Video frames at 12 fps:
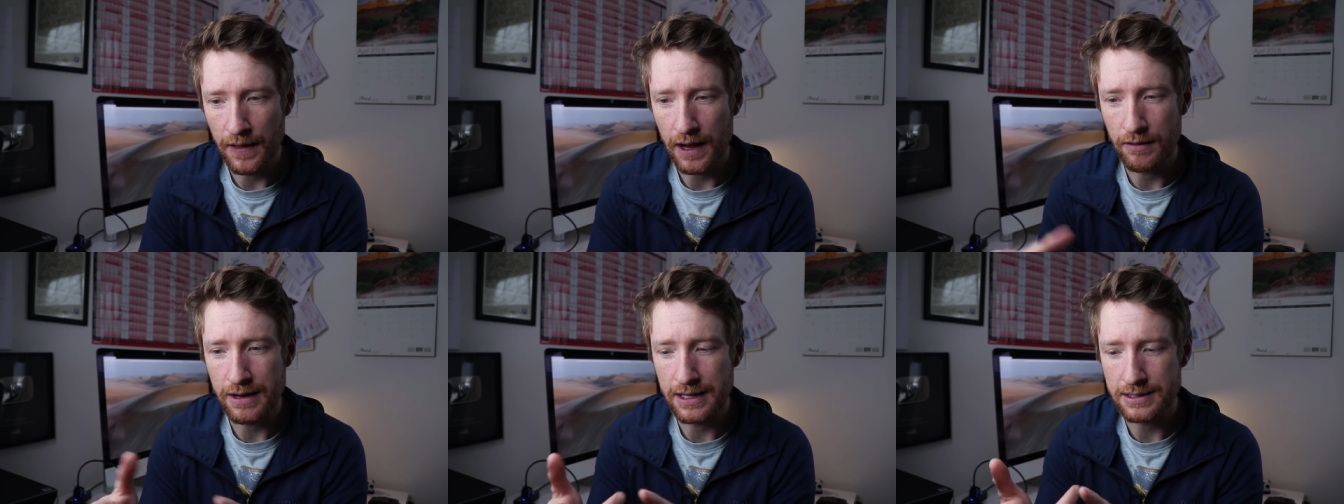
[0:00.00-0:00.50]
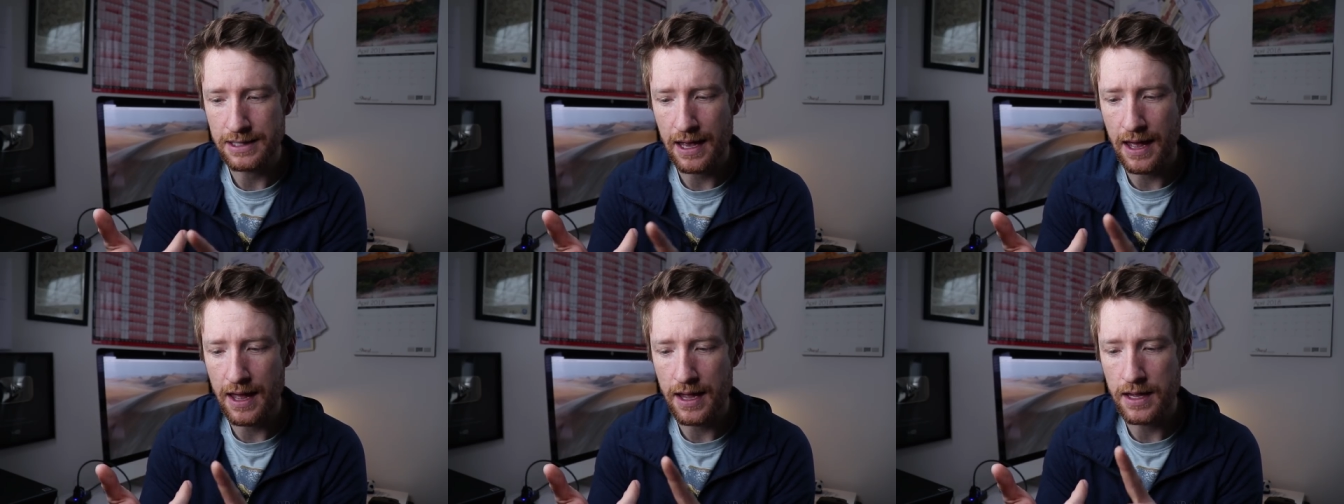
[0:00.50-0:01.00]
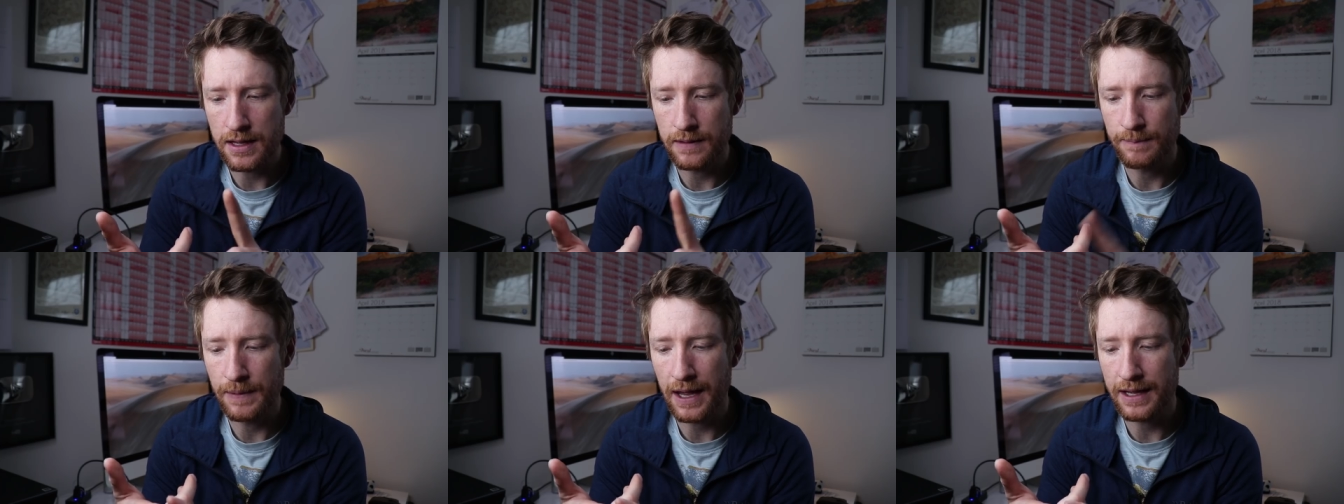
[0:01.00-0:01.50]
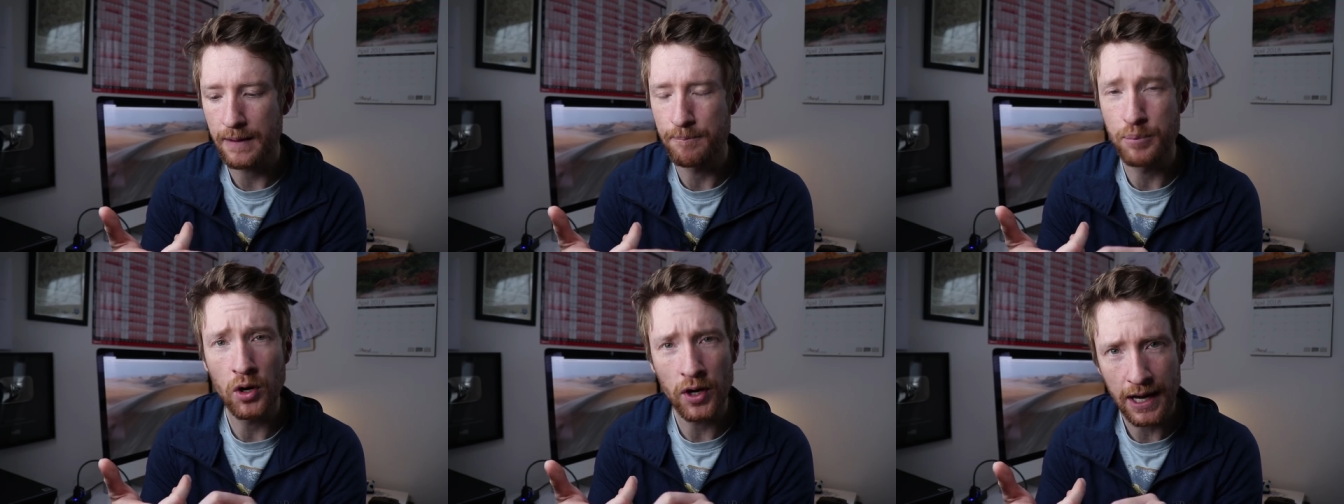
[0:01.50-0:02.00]
there is a like a
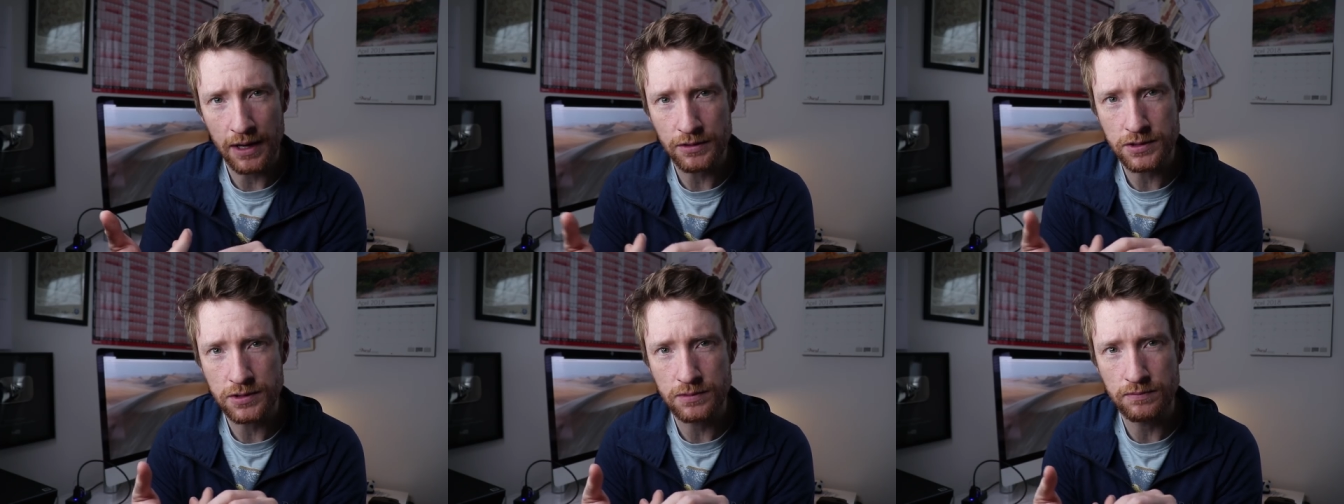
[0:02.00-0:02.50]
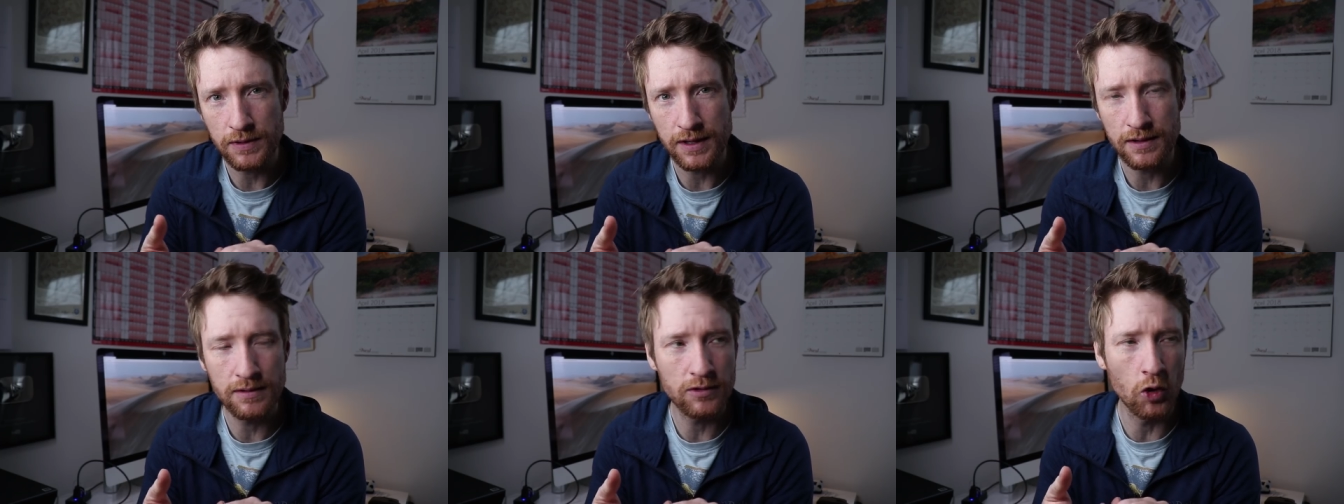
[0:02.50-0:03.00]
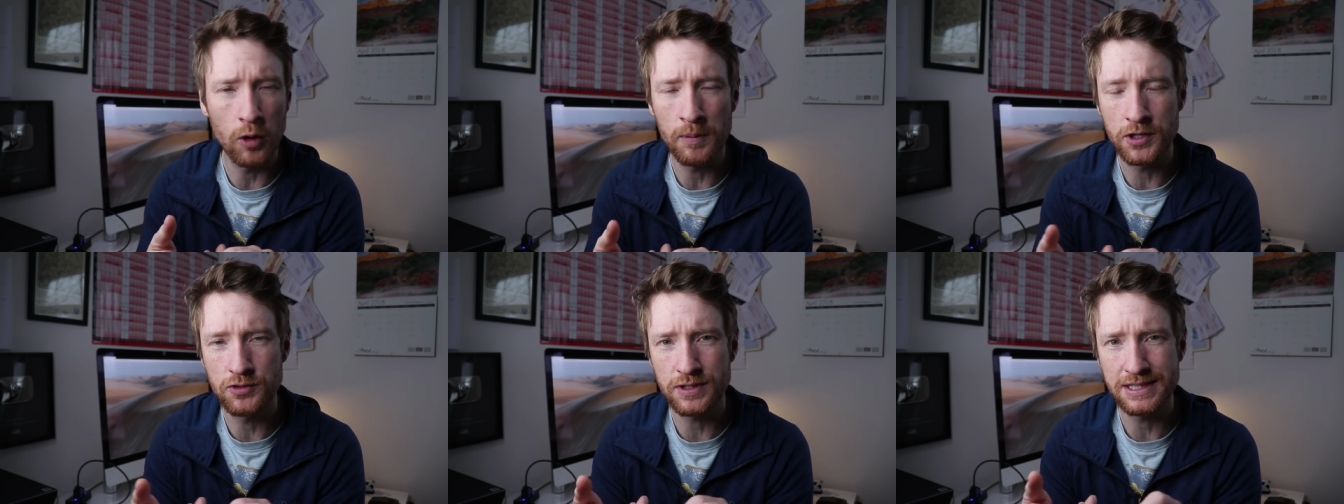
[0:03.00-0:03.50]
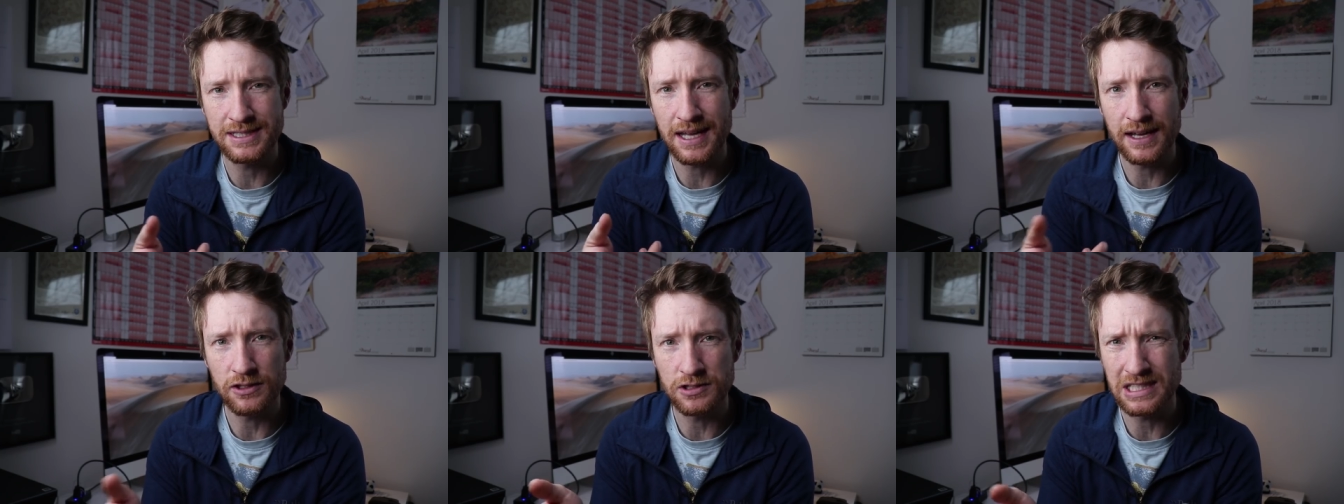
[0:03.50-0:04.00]
bunkhouse with dormitory
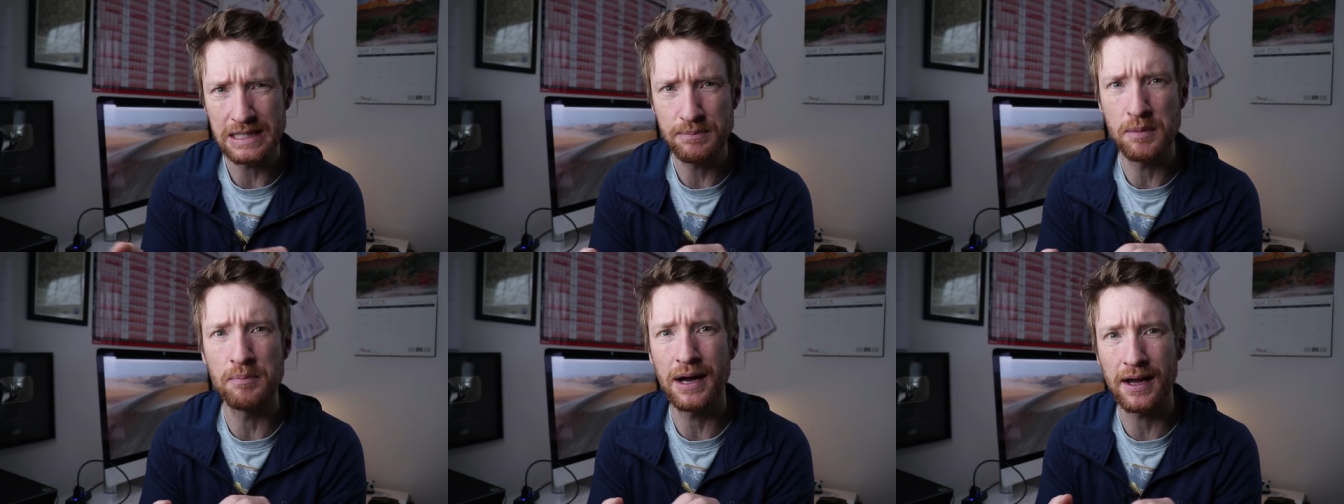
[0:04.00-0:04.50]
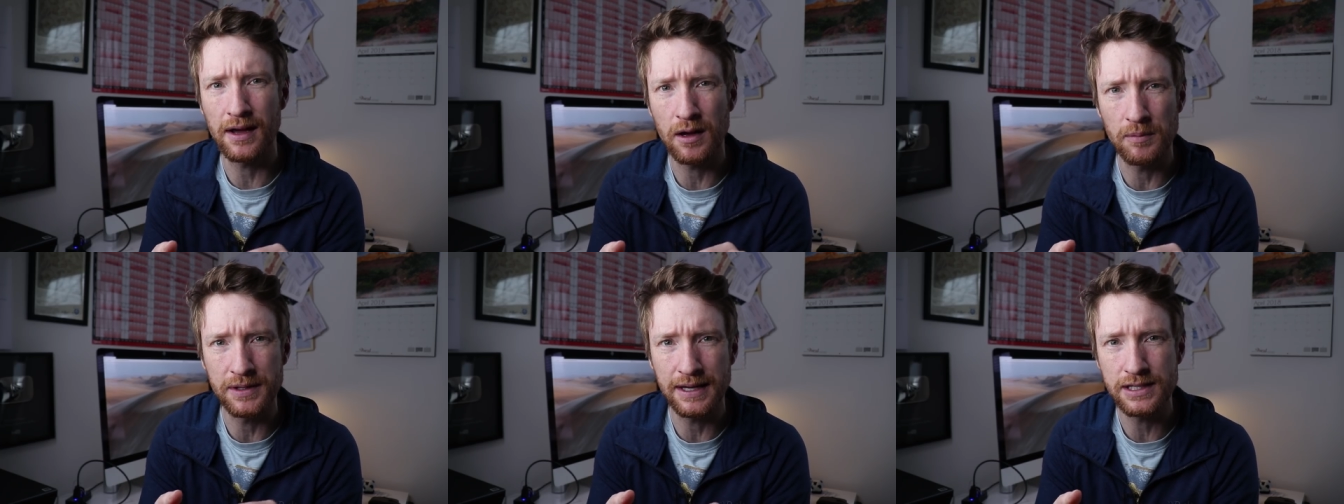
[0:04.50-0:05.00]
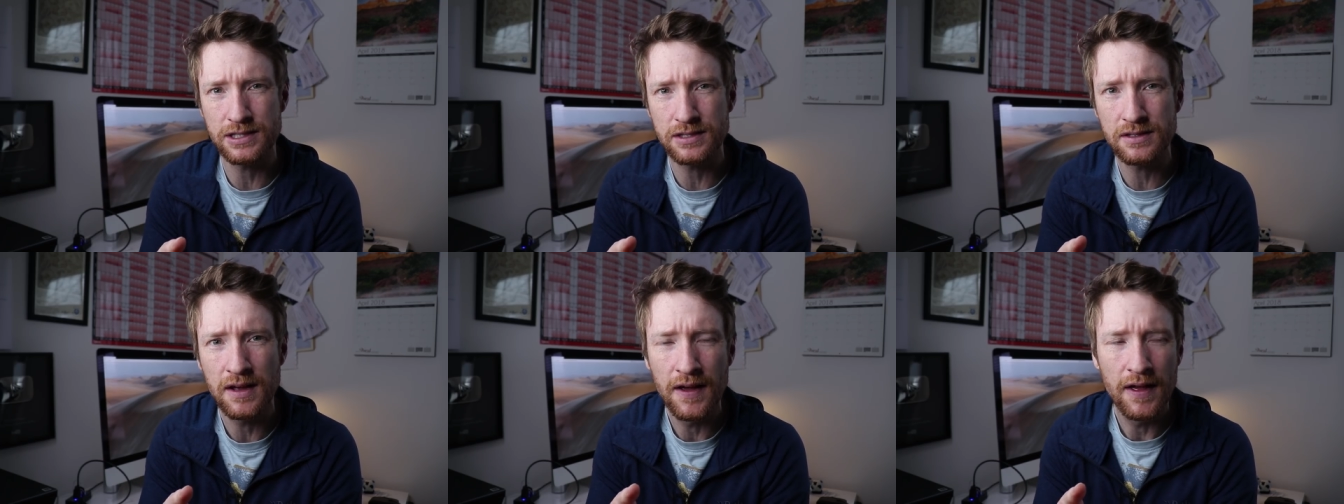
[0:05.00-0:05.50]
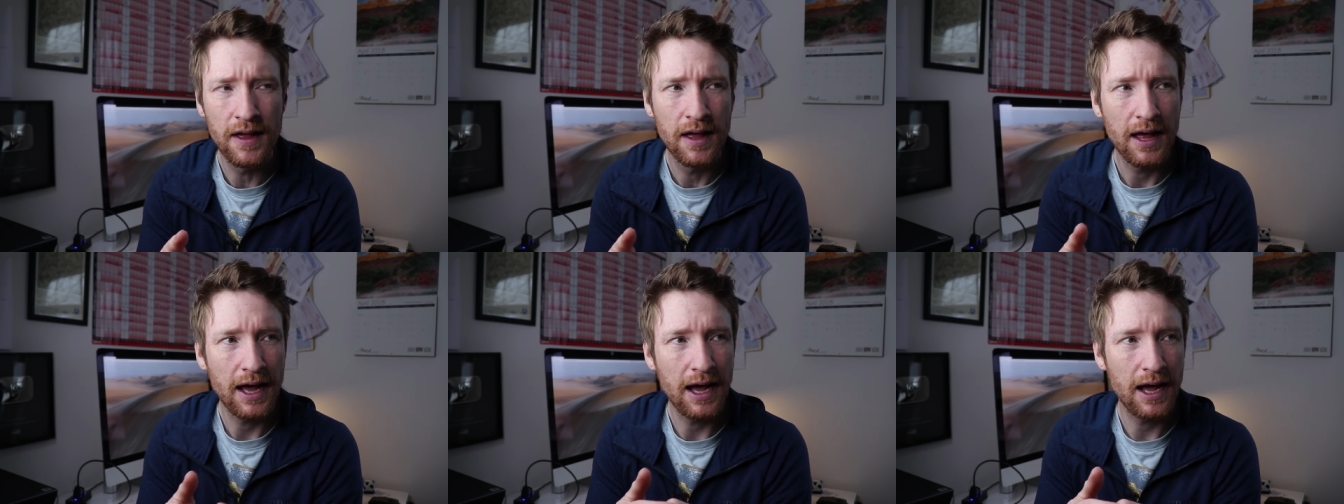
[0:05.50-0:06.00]
style sleeping bag accommodation.
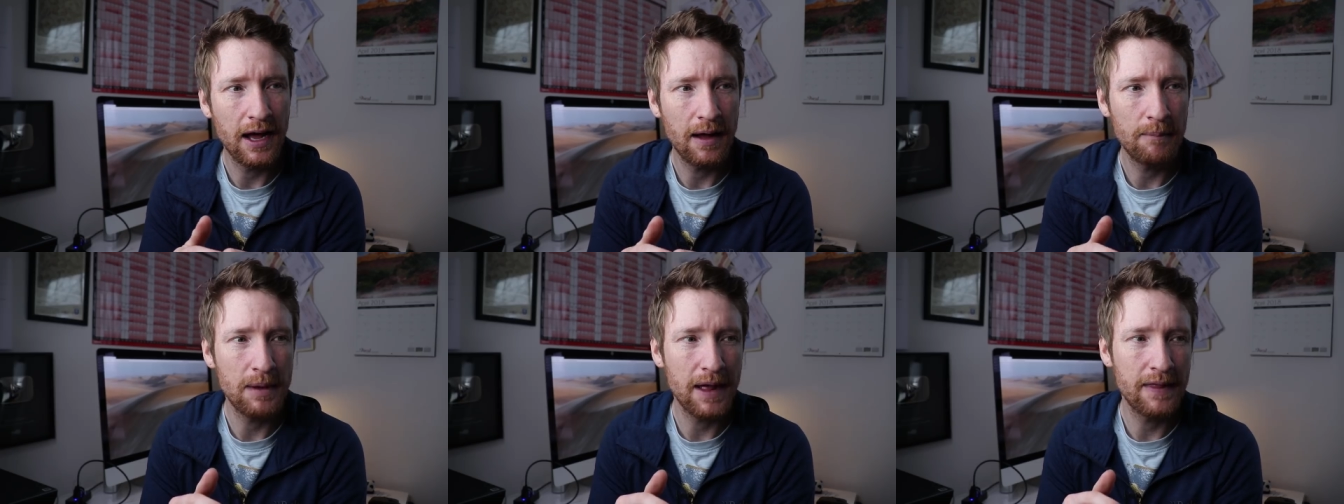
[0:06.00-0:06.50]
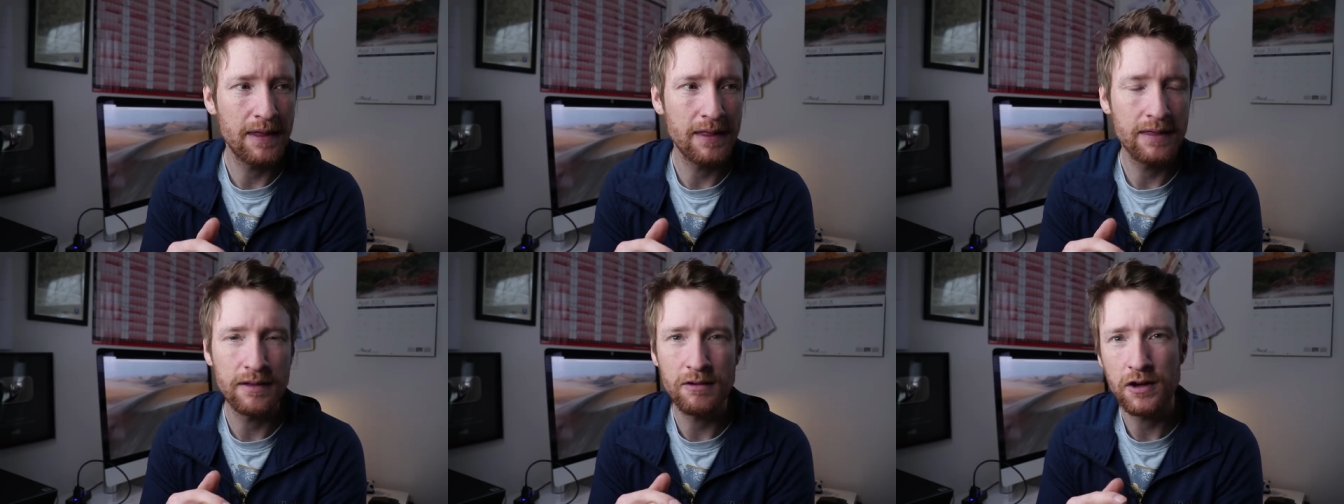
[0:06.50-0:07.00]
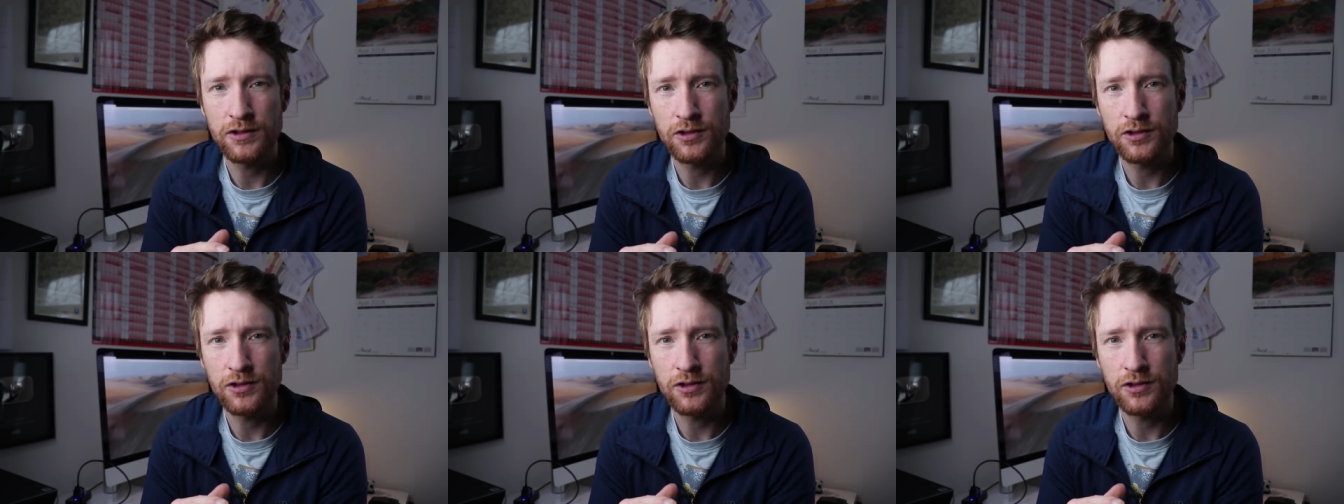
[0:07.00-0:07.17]
Um, and then there